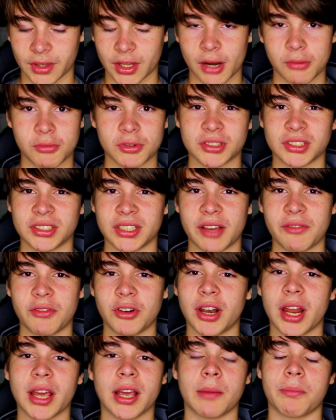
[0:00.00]
There was never
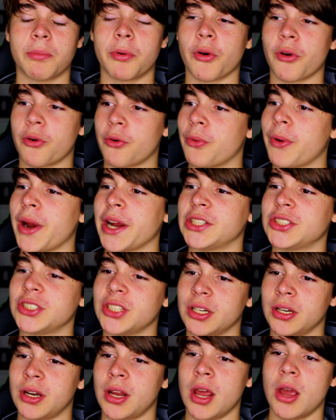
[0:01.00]
like a
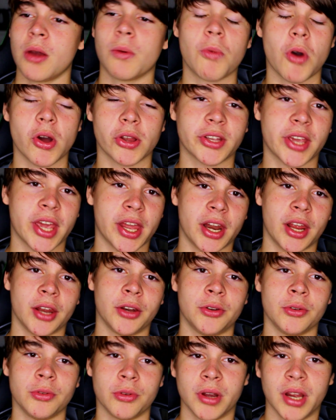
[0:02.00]
progression. What can I
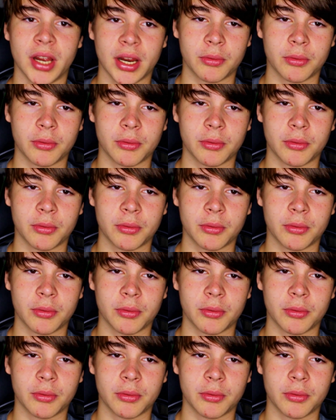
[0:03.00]
do?